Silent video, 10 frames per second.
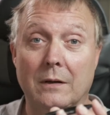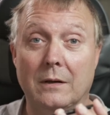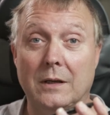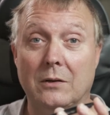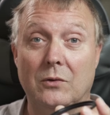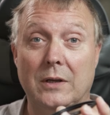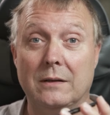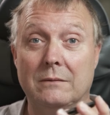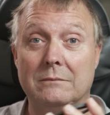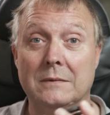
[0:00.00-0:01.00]
and you're
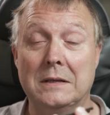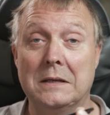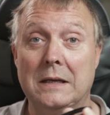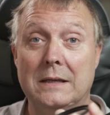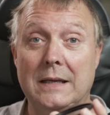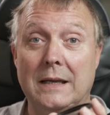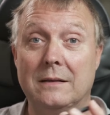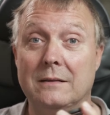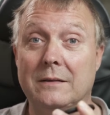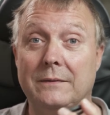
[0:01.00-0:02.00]
looking
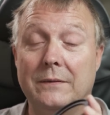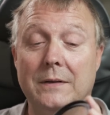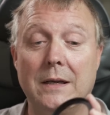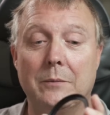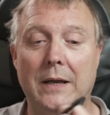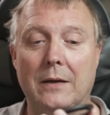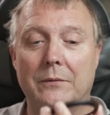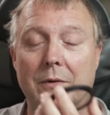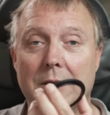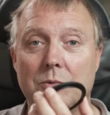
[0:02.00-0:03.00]
£10 to £15
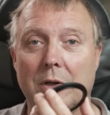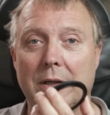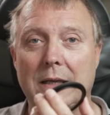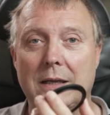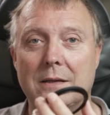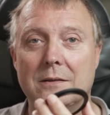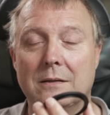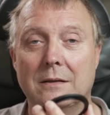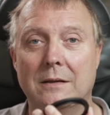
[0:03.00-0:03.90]
for each one of these.